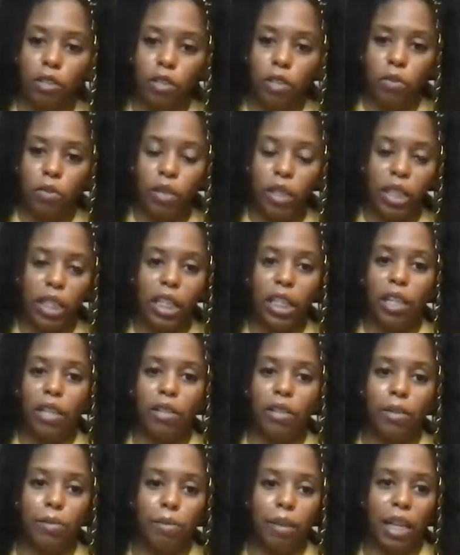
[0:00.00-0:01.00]
to really
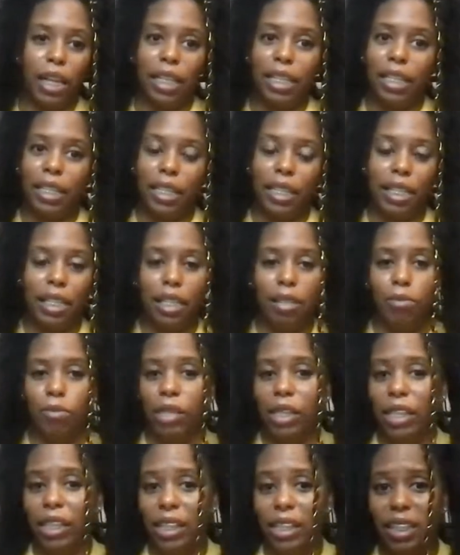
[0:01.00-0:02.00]
close places,
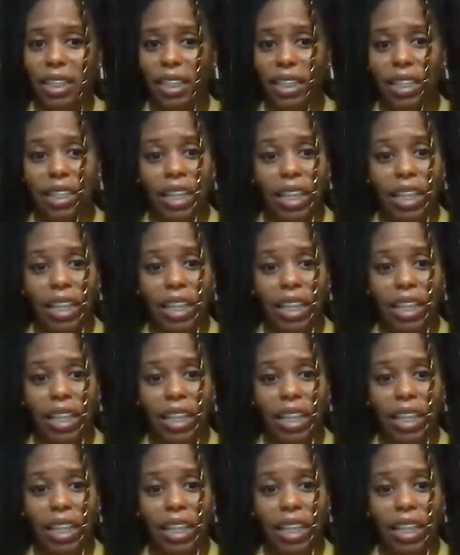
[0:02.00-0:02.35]
because